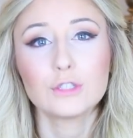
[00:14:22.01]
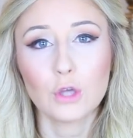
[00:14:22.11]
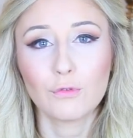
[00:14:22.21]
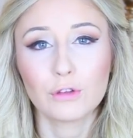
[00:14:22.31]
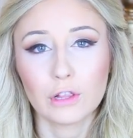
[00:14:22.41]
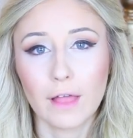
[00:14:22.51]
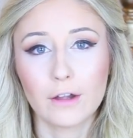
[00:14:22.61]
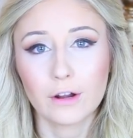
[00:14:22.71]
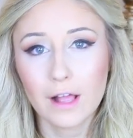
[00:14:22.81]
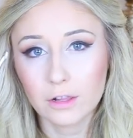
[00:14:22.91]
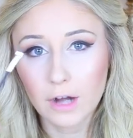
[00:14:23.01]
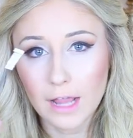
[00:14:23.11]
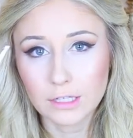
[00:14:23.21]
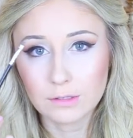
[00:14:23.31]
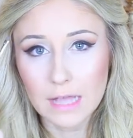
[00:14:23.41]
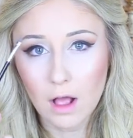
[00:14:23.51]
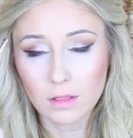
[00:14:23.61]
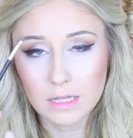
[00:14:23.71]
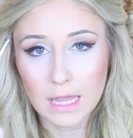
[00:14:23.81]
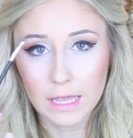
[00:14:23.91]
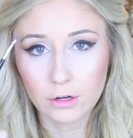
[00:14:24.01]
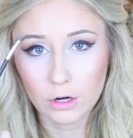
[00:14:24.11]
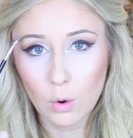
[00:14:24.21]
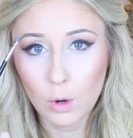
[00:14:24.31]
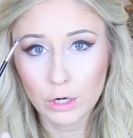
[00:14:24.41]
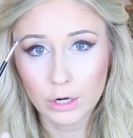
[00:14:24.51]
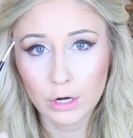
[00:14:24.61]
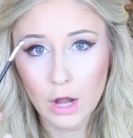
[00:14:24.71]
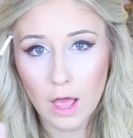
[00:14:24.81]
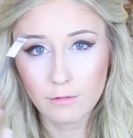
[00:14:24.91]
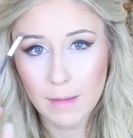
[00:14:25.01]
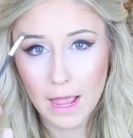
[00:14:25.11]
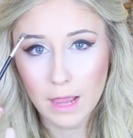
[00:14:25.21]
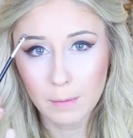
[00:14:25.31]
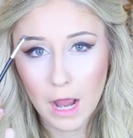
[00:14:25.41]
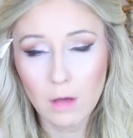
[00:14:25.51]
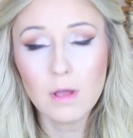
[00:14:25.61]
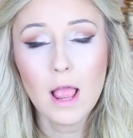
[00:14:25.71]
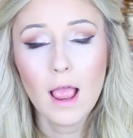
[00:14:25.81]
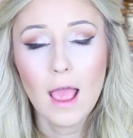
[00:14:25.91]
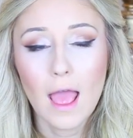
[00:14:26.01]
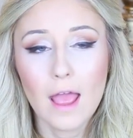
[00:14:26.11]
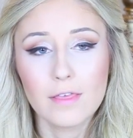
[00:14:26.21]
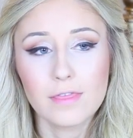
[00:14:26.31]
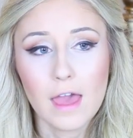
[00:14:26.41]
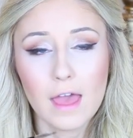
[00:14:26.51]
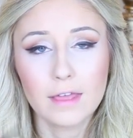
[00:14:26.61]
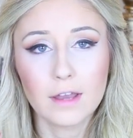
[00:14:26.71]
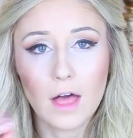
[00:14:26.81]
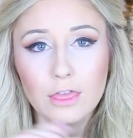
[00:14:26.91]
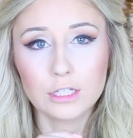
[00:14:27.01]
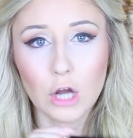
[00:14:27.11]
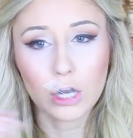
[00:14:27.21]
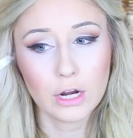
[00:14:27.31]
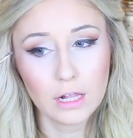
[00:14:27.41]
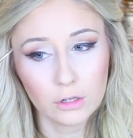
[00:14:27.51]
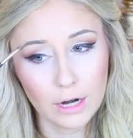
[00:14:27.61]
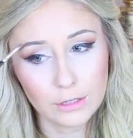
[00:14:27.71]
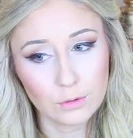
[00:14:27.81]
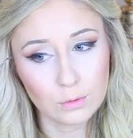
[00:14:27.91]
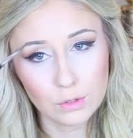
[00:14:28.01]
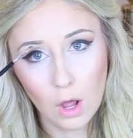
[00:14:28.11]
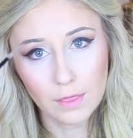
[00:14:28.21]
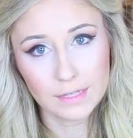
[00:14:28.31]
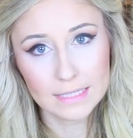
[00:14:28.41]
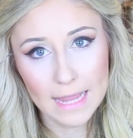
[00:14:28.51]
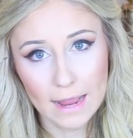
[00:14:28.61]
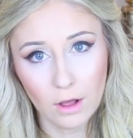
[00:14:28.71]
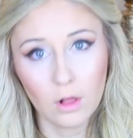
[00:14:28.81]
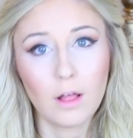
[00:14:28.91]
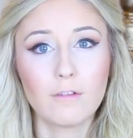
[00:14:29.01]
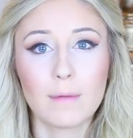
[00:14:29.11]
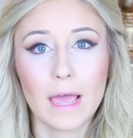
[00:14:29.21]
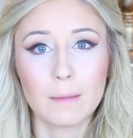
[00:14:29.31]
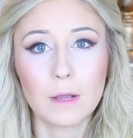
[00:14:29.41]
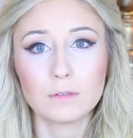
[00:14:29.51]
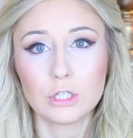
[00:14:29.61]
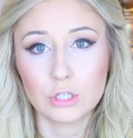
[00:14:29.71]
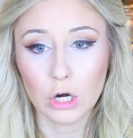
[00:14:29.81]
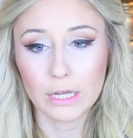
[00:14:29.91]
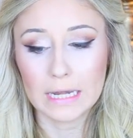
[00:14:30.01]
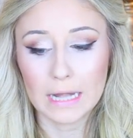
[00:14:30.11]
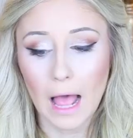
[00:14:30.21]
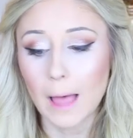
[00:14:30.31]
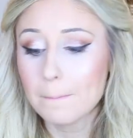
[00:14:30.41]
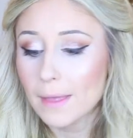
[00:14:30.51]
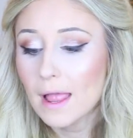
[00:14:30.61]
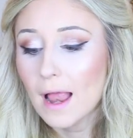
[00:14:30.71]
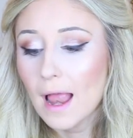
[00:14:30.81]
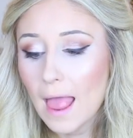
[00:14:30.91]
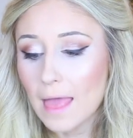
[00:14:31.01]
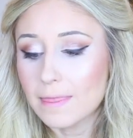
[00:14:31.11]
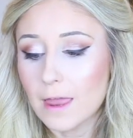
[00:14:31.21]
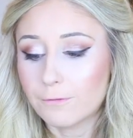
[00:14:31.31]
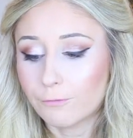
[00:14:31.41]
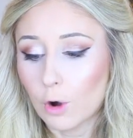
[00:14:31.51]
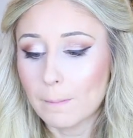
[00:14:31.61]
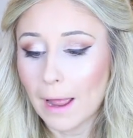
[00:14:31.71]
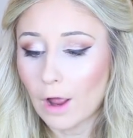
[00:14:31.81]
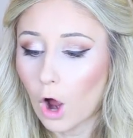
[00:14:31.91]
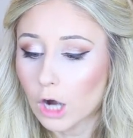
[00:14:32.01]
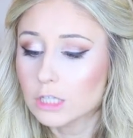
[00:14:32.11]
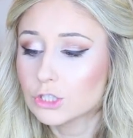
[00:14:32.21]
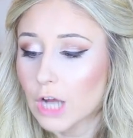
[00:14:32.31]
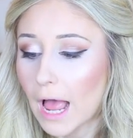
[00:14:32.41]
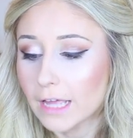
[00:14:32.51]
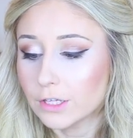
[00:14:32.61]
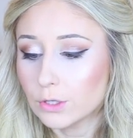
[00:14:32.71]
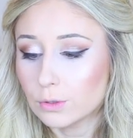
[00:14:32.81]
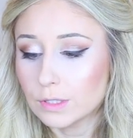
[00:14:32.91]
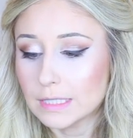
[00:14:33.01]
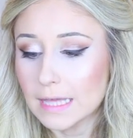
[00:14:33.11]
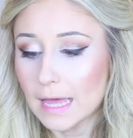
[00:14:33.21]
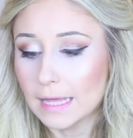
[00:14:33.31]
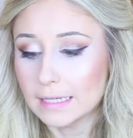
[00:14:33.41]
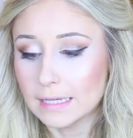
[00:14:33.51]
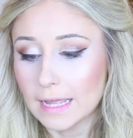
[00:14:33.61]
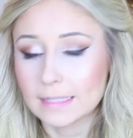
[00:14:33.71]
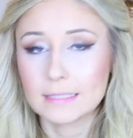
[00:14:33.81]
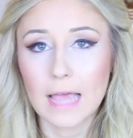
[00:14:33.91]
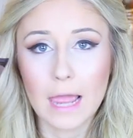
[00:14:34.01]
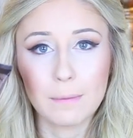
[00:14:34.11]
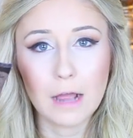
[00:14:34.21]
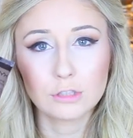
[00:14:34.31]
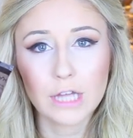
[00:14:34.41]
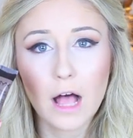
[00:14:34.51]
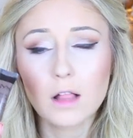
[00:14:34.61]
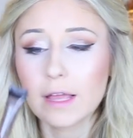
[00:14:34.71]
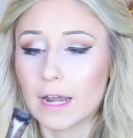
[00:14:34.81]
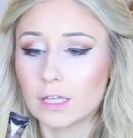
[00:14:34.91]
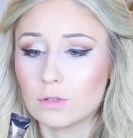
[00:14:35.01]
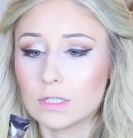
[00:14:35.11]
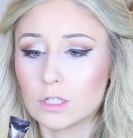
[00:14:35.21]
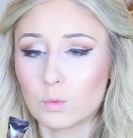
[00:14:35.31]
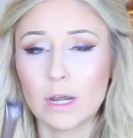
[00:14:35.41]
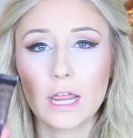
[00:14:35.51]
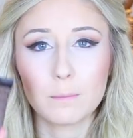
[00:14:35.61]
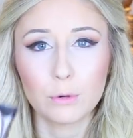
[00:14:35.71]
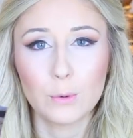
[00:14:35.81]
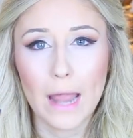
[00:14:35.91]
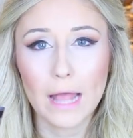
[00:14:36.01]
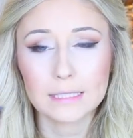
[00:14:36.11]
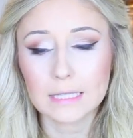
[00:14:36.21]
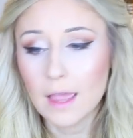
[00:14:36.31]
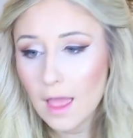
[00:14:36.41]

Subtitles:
So for the lighter color, I use that on the inner corner of my eyebrow, and then the darker color I use on the tail of my eyebrow to darken it up. And then for my arch, I use the NYX eyebrow gel, and I use this one in brunette.